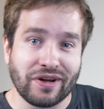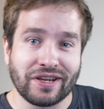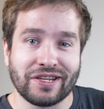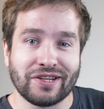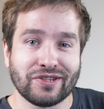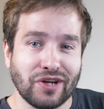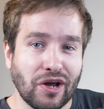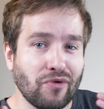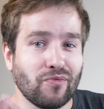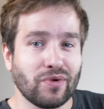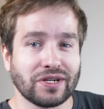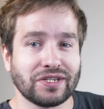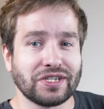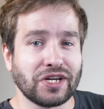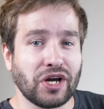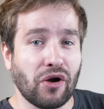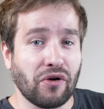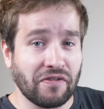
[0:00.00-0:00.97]
and you don't
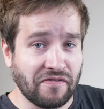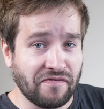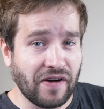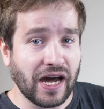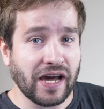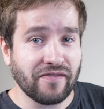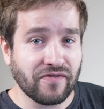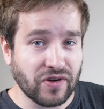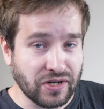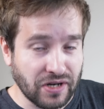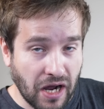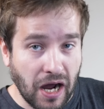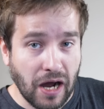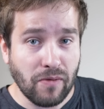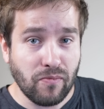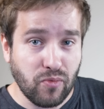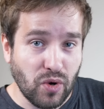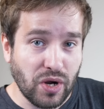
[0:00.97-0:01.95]
want to go on Fiverr and
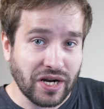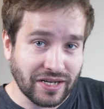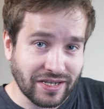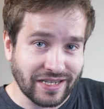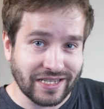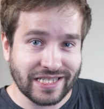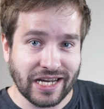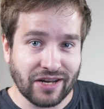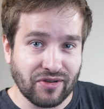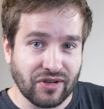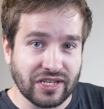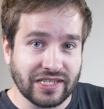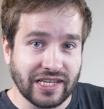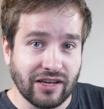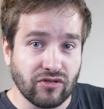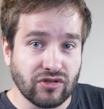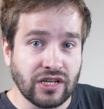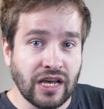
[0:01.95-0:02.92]
Upwork to sell your
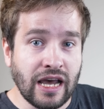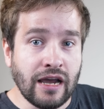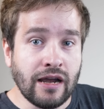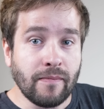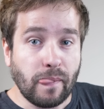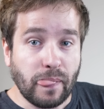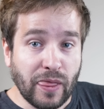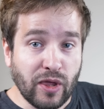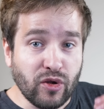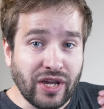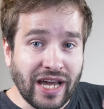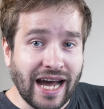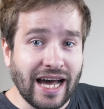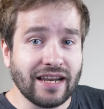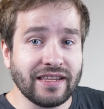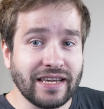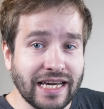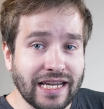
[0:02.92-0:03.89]
skills, you can